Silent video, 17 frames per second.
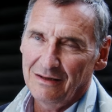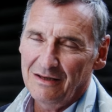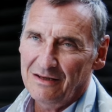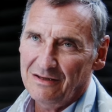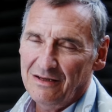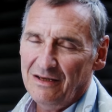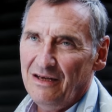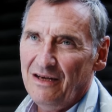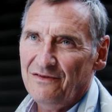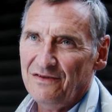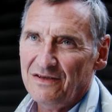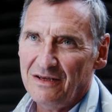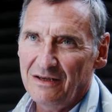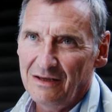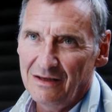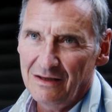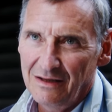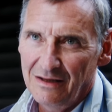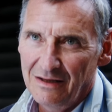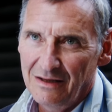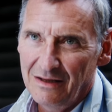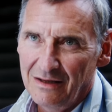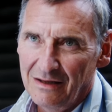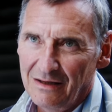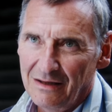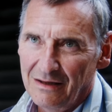Dostoevsky,
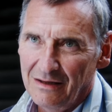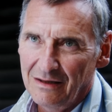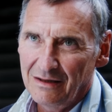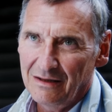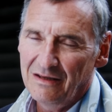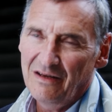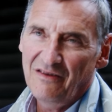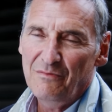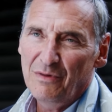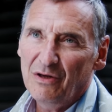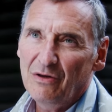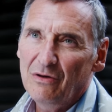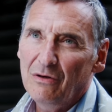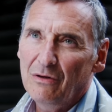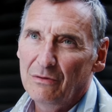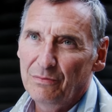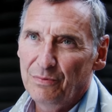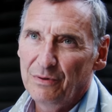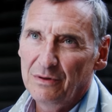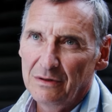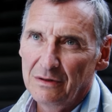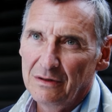give me hope